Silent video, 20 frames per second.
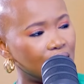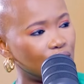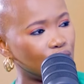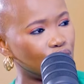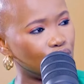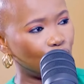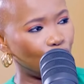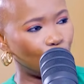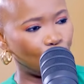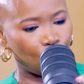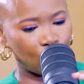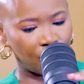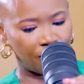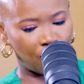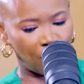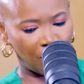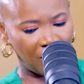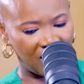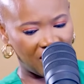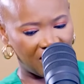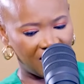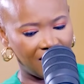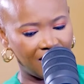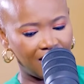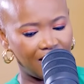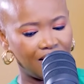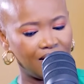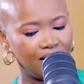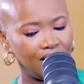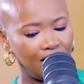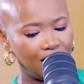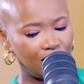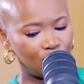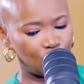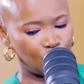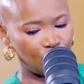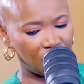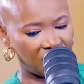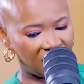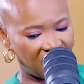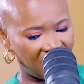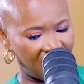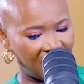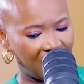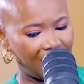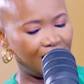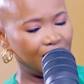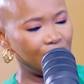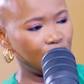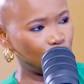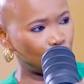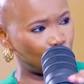go from here to there,